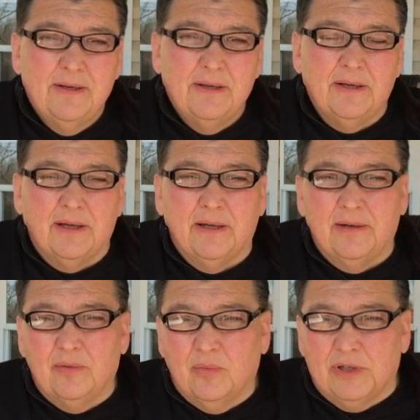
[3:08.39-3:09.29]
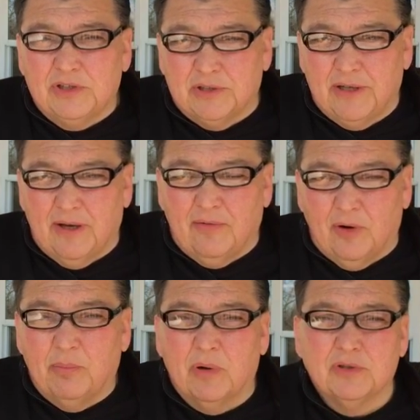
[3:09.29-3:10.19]
and we should have our
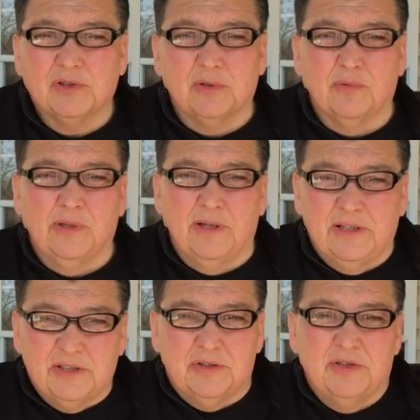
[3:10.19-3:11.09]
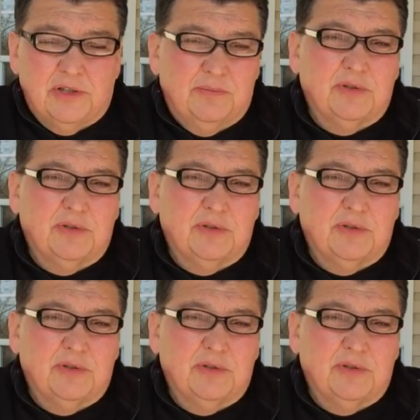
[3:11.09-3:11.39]
personal relationship.